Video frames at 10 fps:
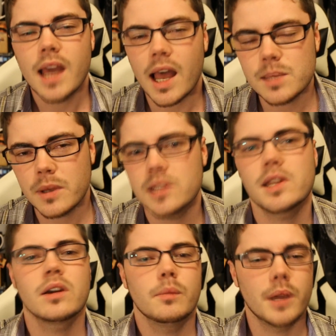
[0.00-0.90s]
as well as
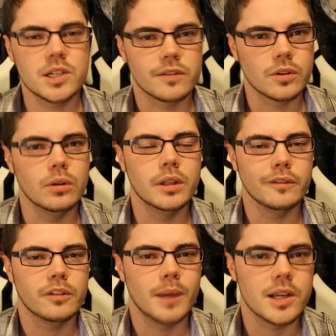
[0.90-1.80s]
I got a bunch of cool
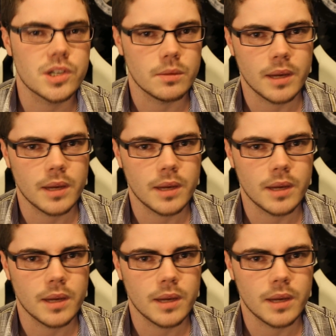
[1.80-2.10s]
information